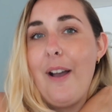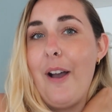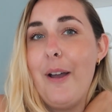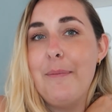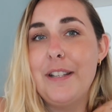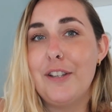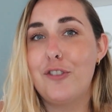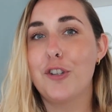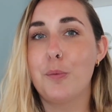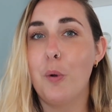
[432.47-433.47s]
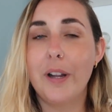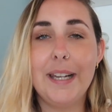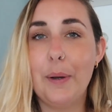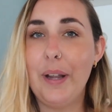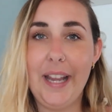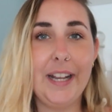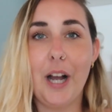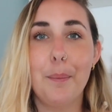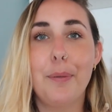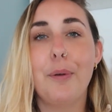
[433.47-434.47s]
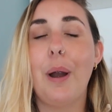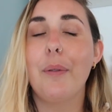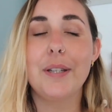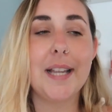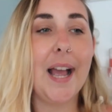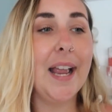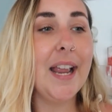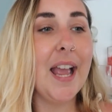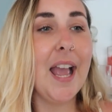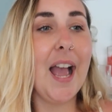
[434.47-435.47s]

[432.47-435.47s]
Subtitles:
This is just one little hiccup throughout the day,